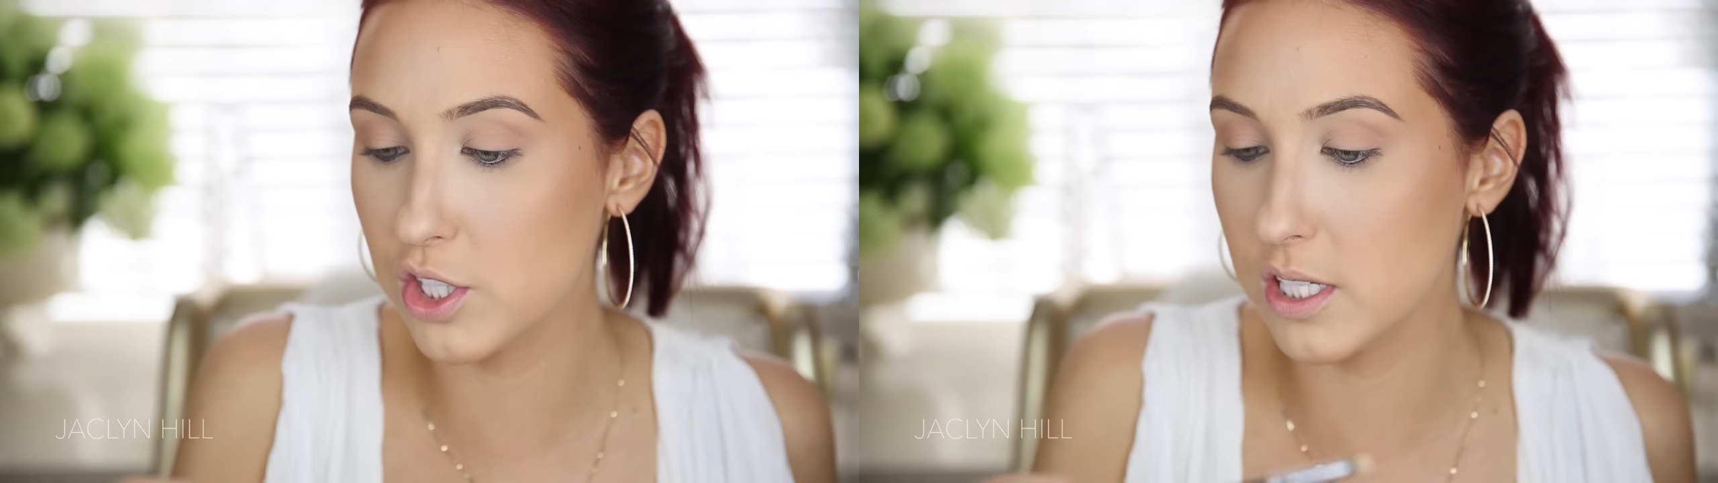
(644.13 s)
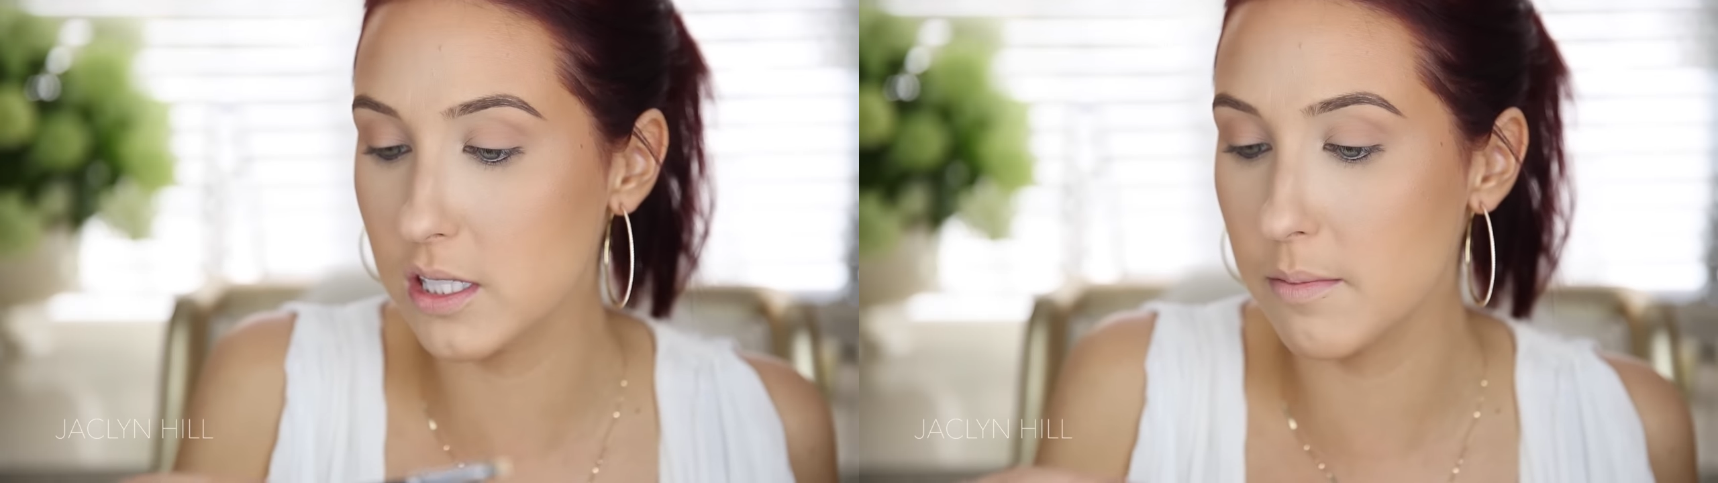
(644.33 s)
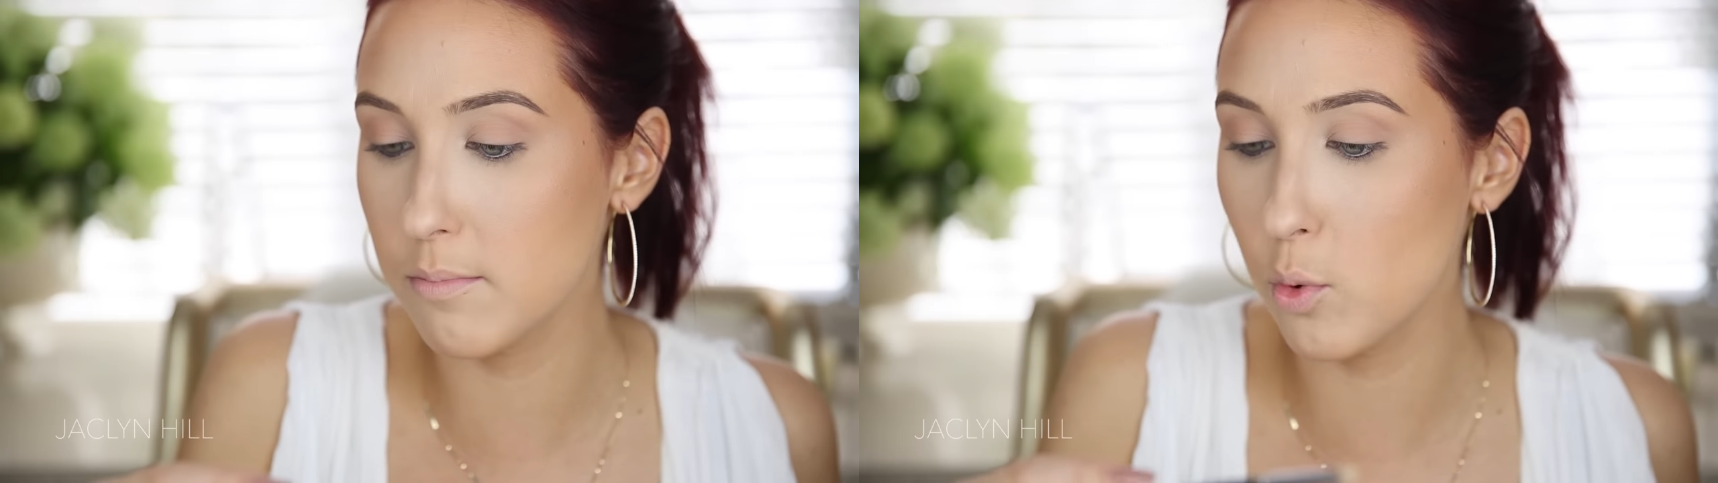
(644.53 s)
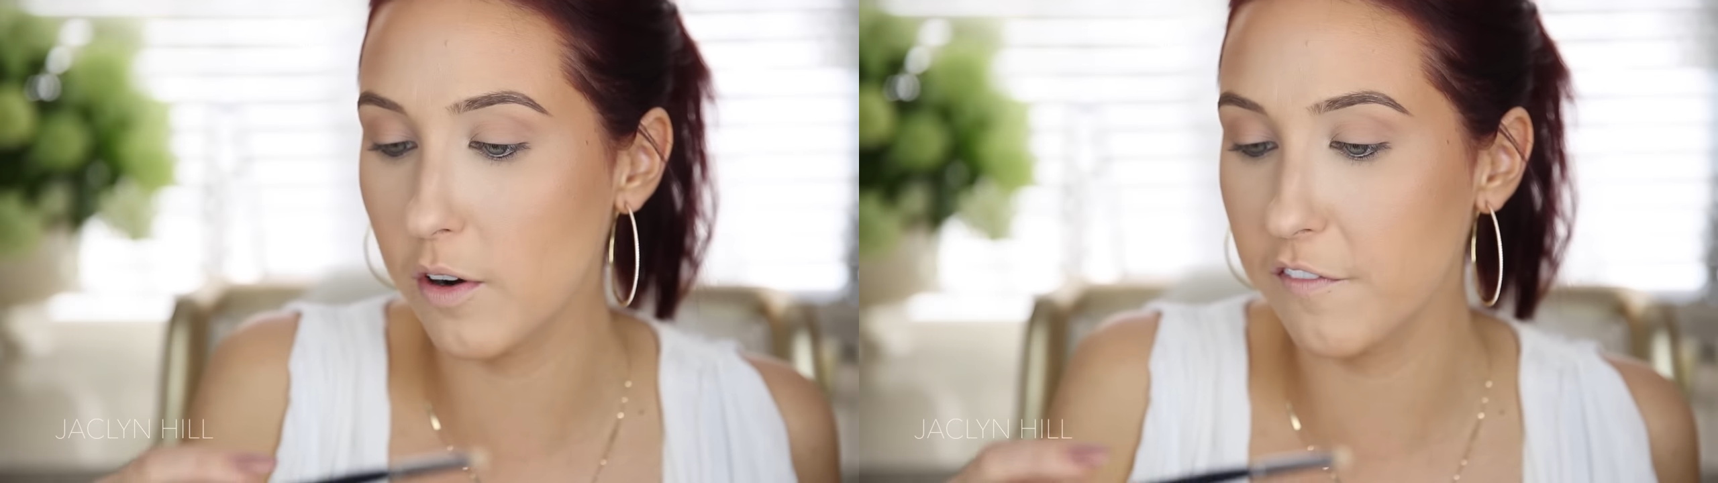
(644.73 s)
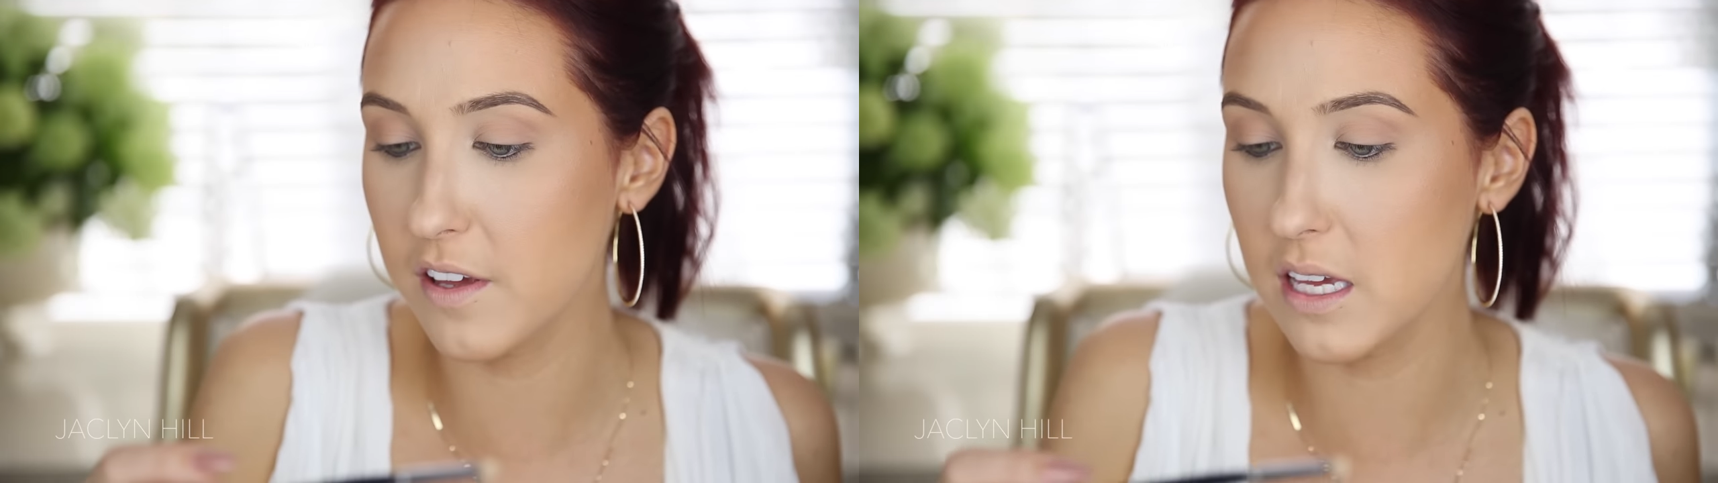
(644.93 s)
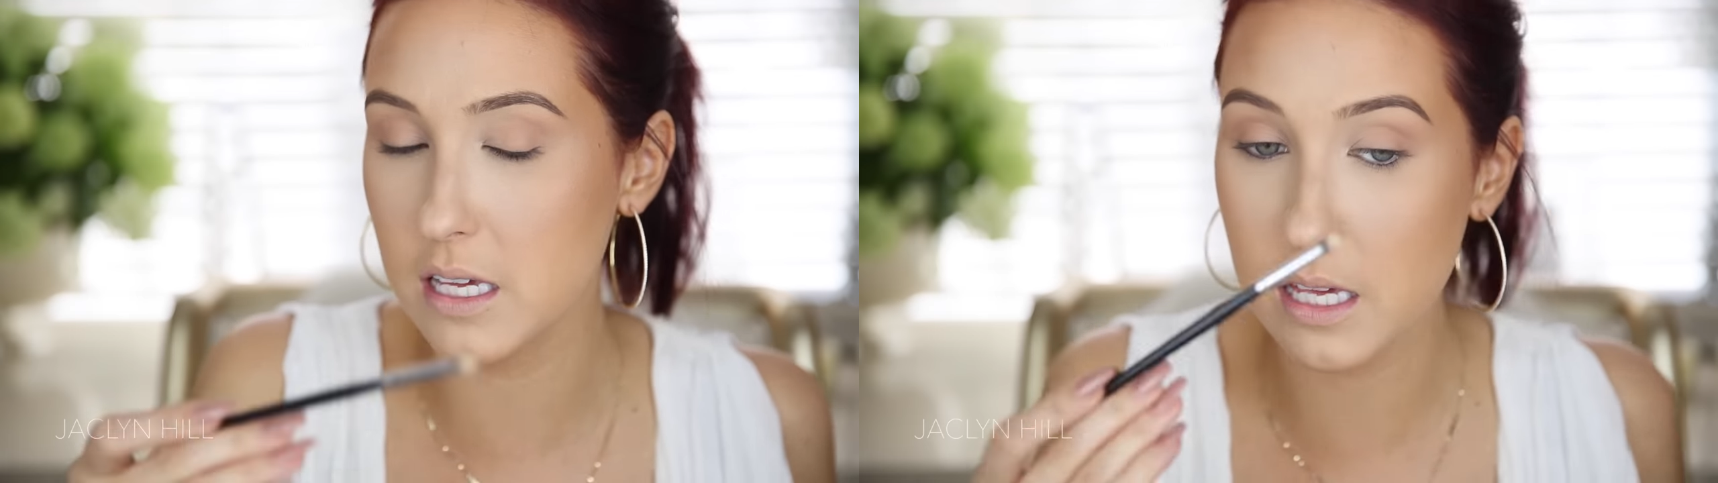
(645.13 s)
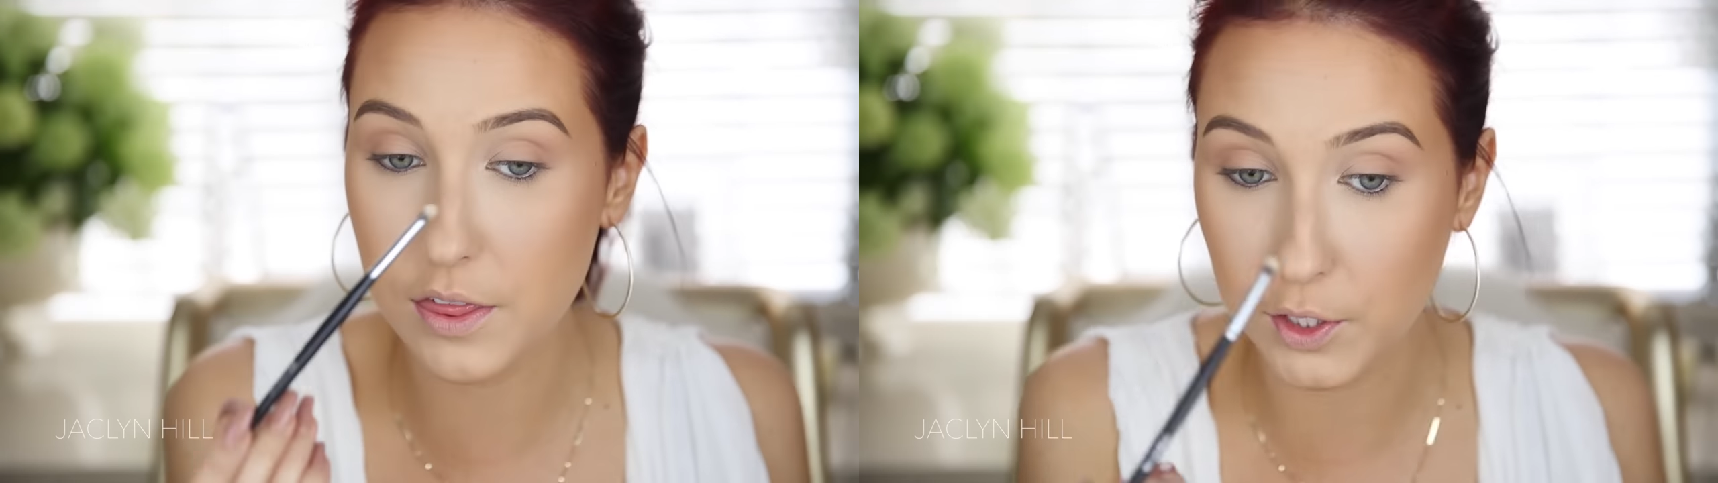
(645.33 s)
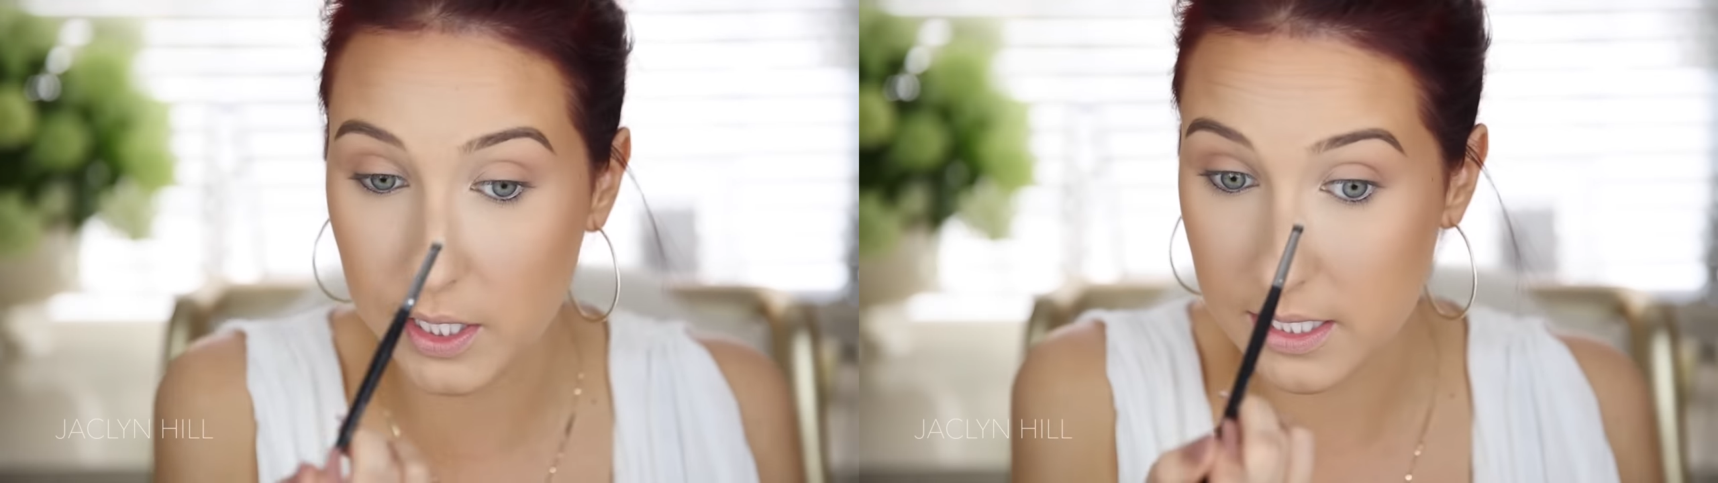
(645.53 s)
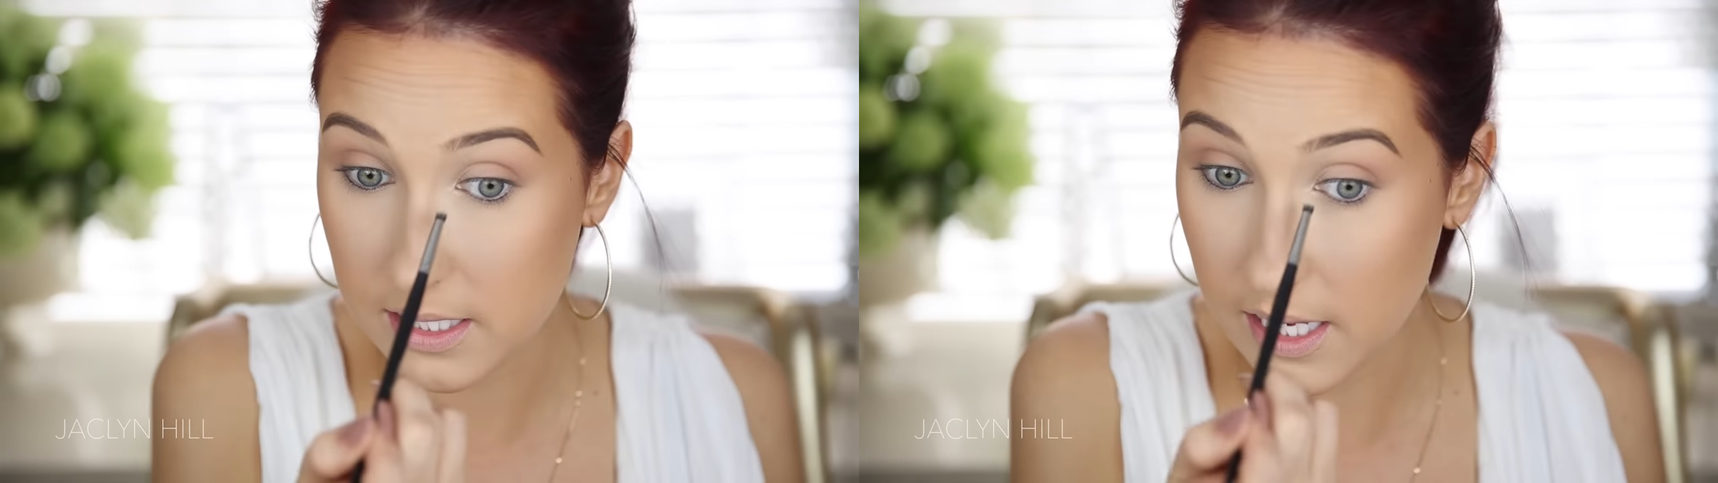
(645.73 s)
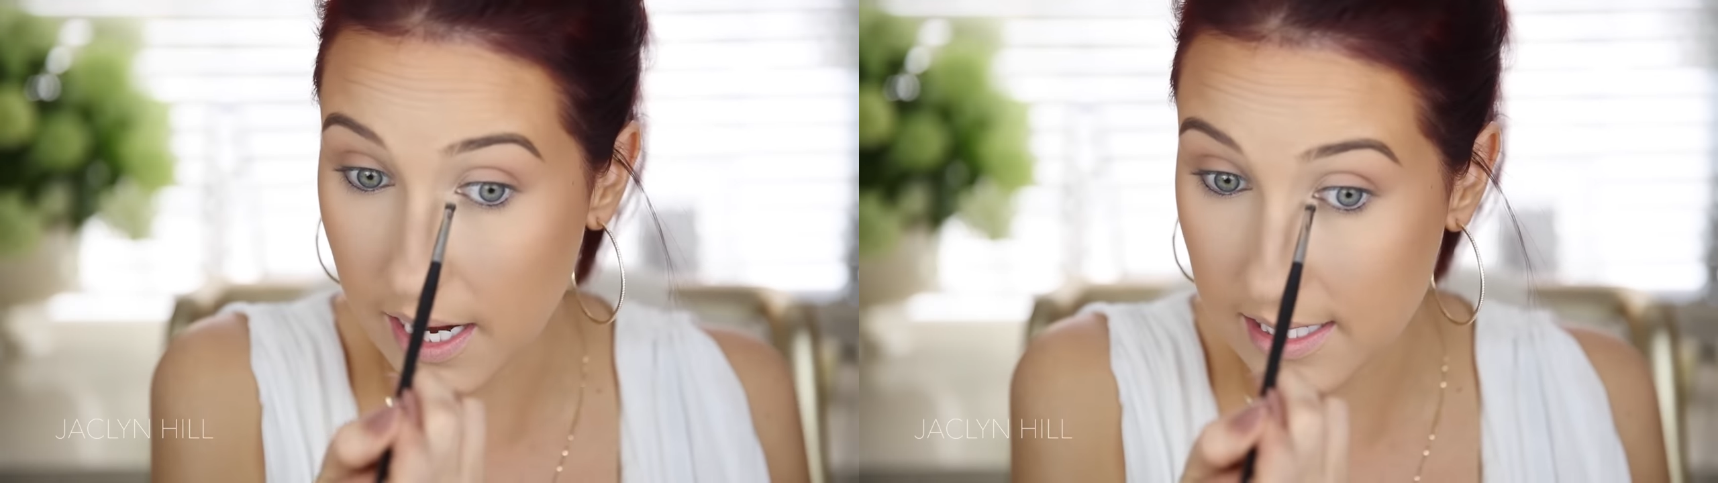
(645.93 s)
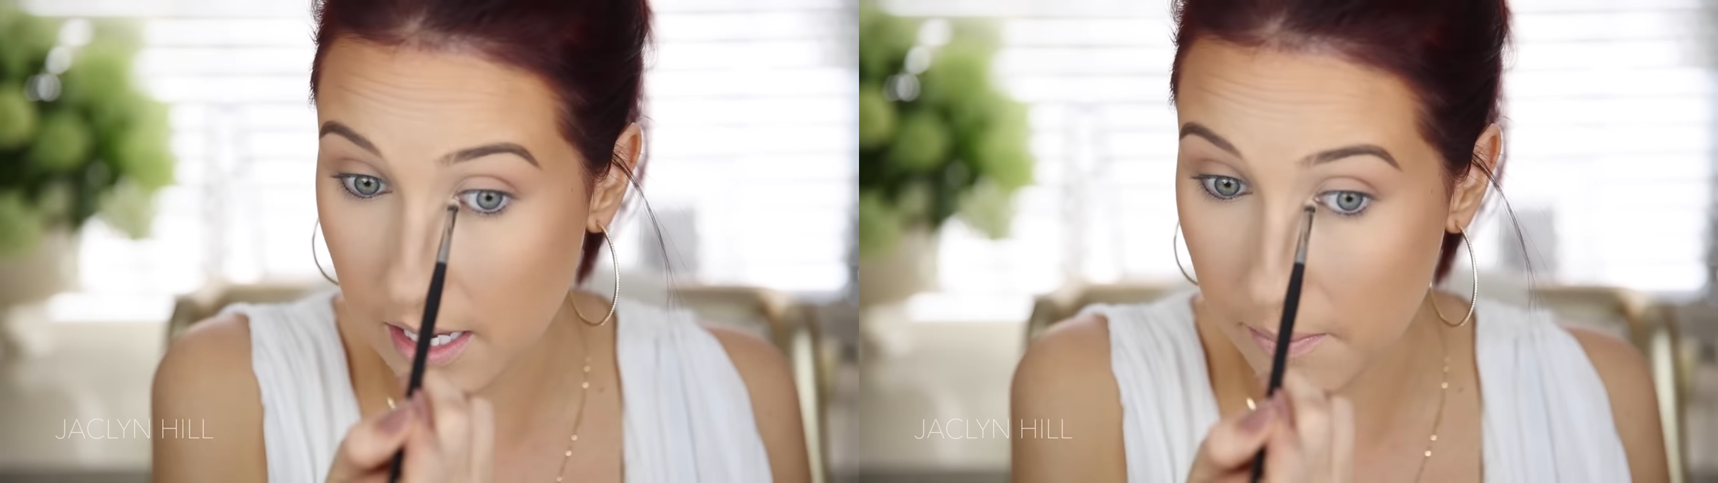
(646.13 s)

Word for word: This is the Morphe E thirty-six,